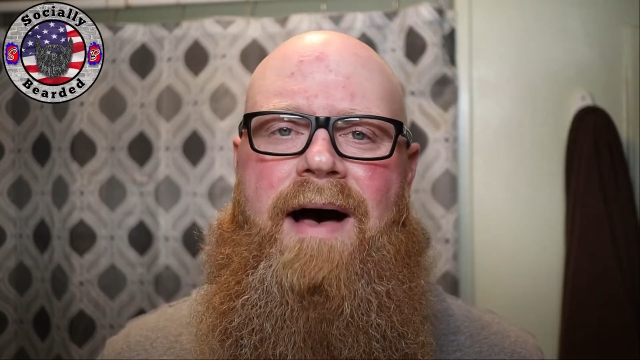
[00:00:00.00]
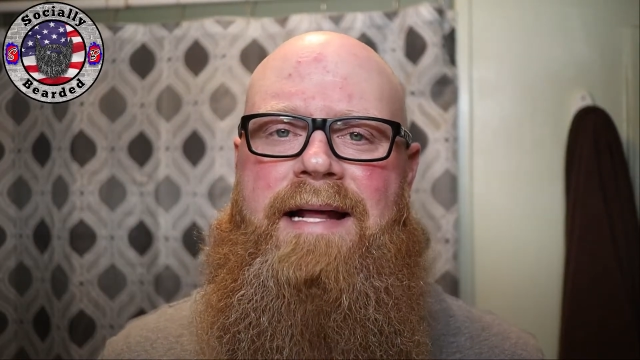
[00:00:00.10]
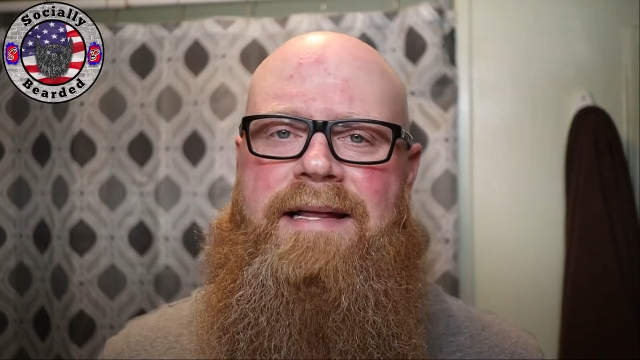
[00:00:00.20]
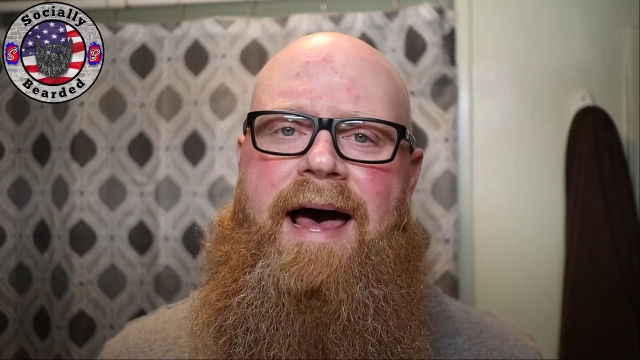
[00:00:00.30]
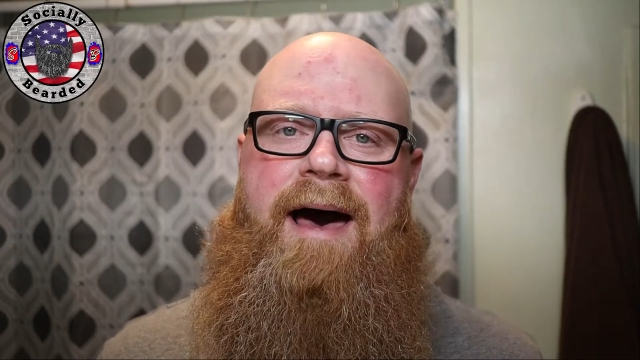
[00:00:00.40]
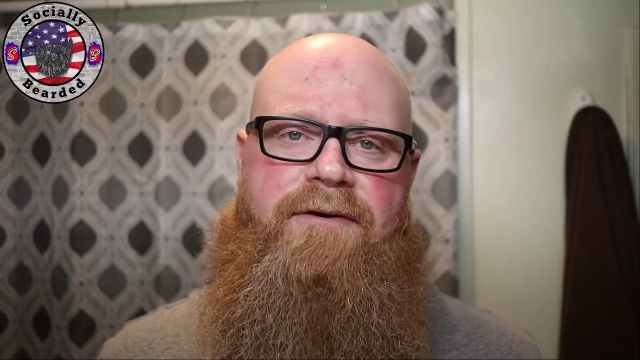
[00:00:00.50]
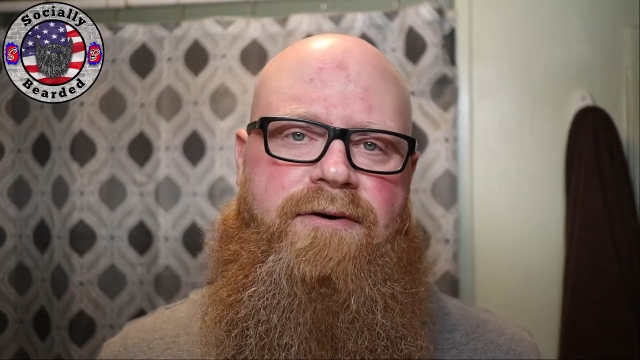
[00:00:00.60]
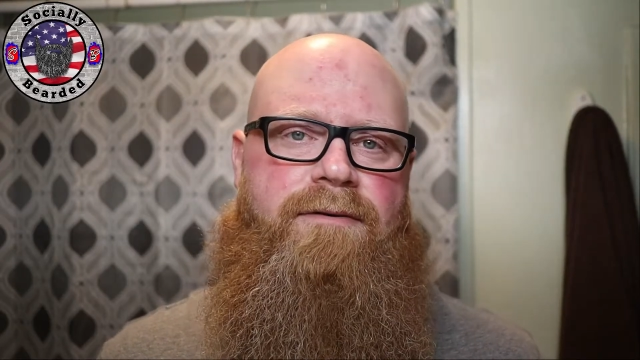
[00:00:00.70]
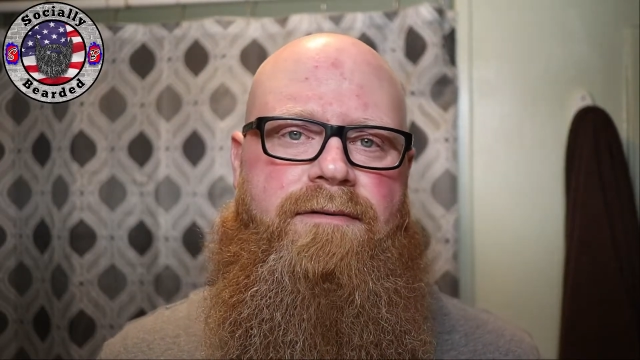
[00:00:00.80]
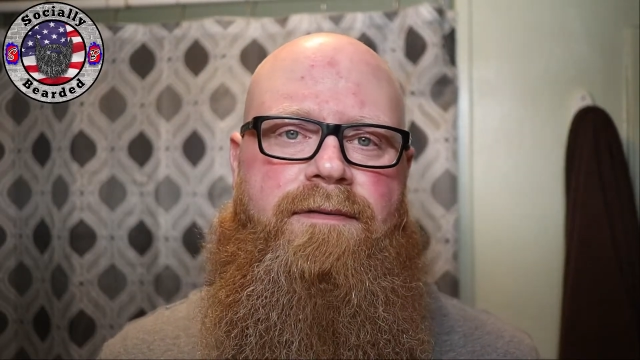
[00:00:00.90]
I
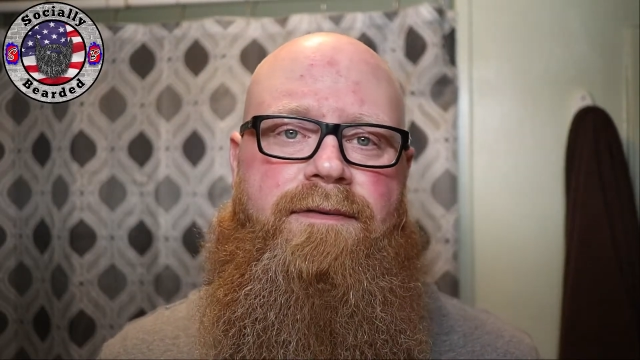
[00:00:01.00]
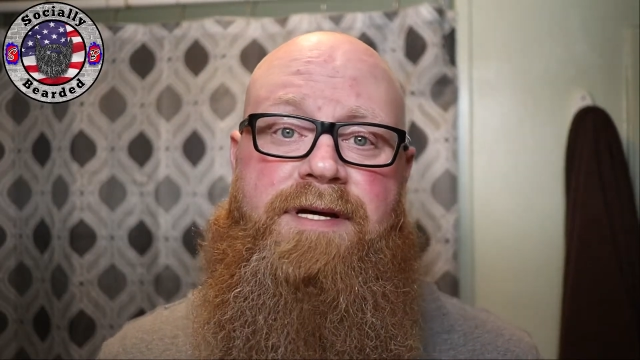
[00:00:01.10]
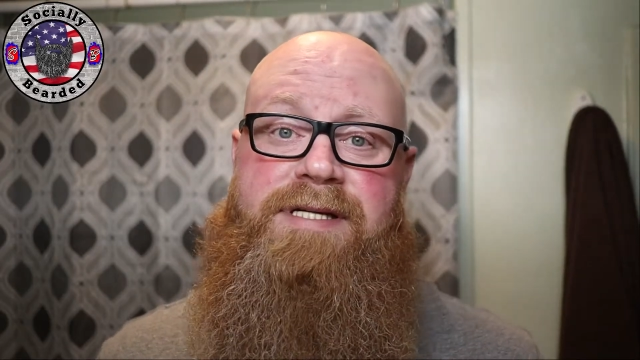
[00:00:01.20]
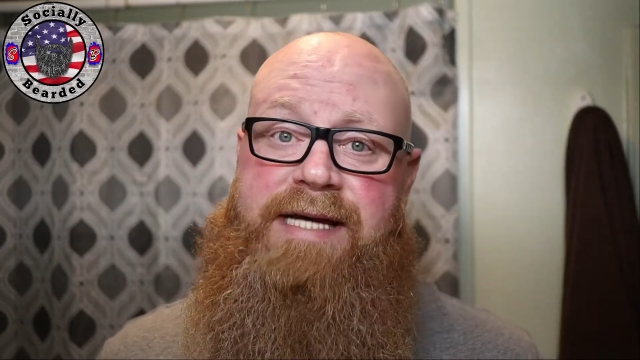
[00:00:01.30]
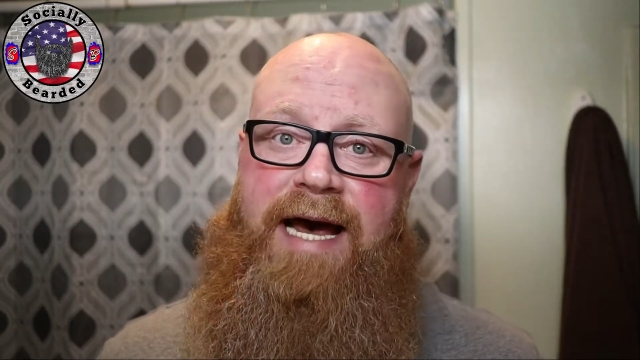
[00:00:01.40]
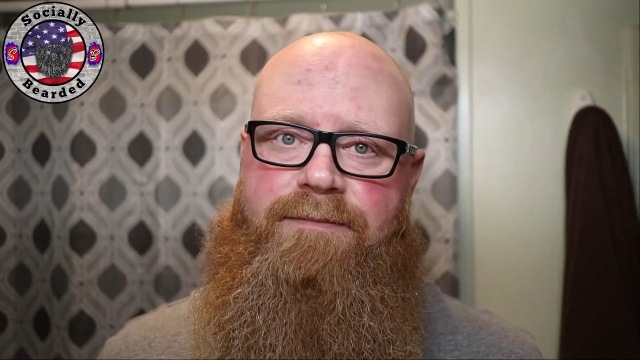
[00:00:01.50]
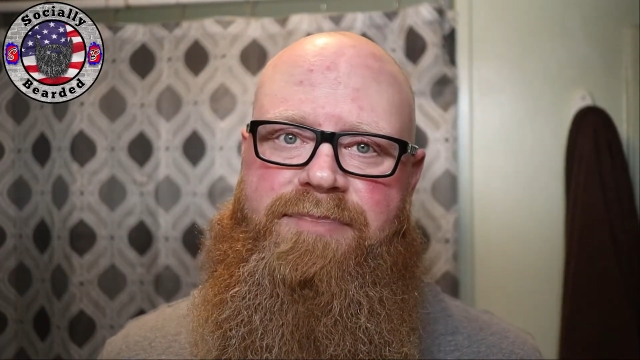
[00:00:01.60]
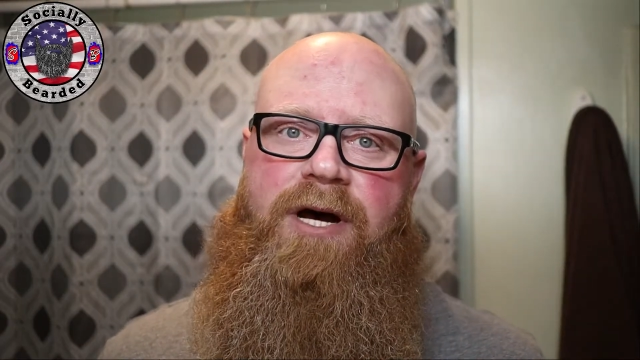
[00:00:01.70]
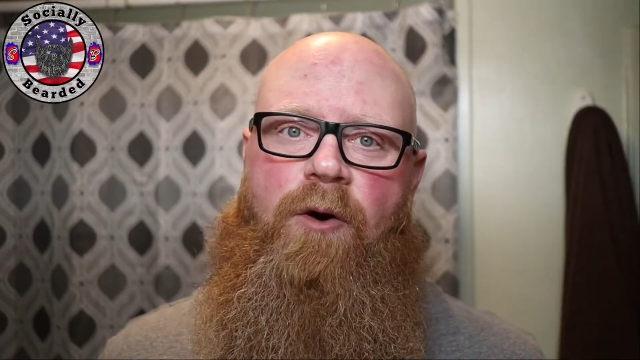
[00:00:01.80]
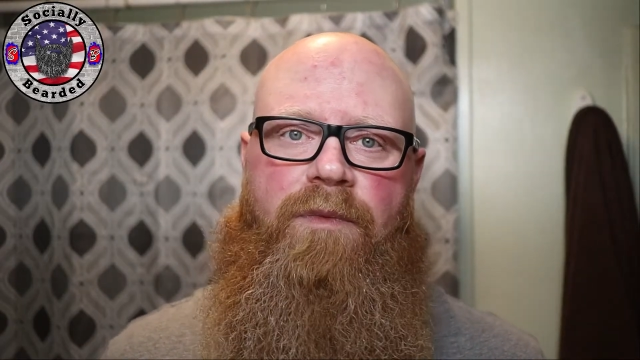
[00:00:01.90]
lather the same
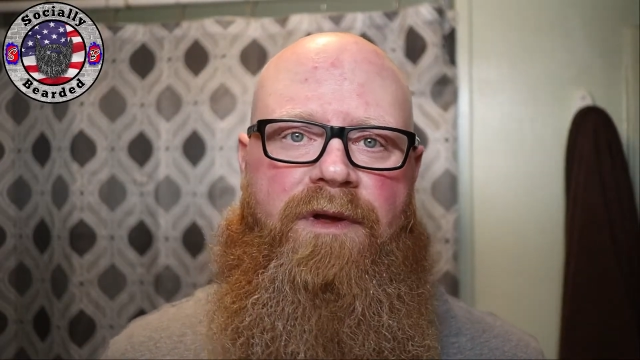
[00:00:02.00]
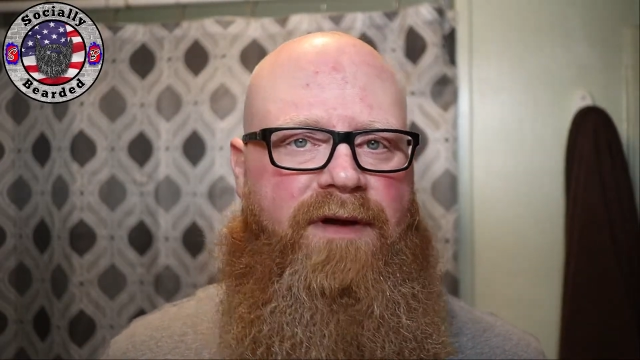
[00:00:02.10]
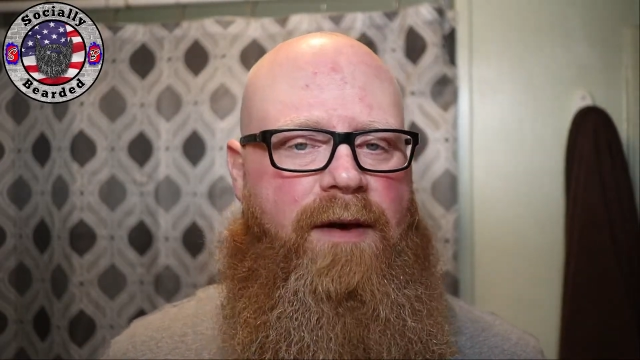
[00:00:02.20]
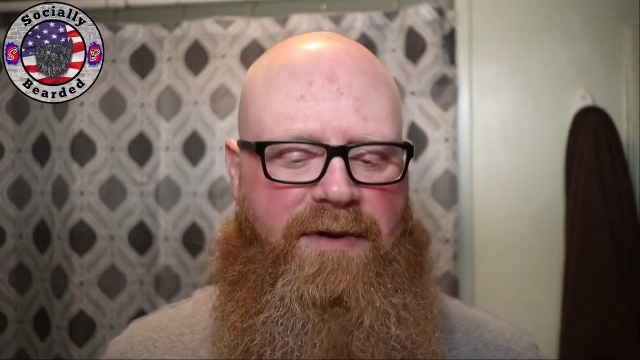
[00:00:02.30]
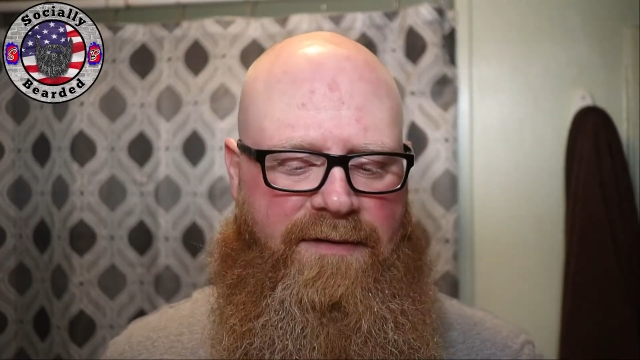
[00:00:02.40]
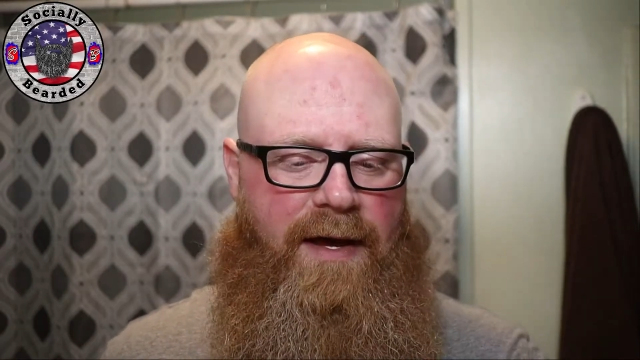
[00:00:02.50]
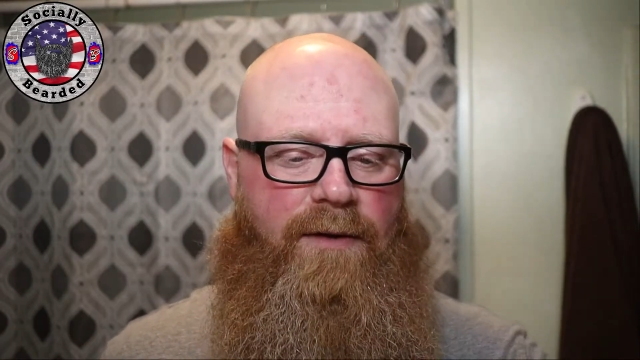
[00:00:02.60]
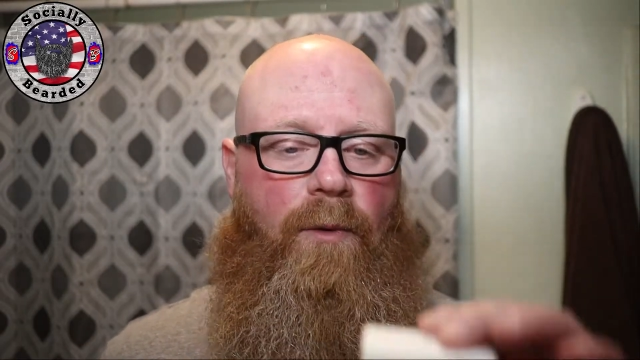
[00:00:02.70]
soap, the same exact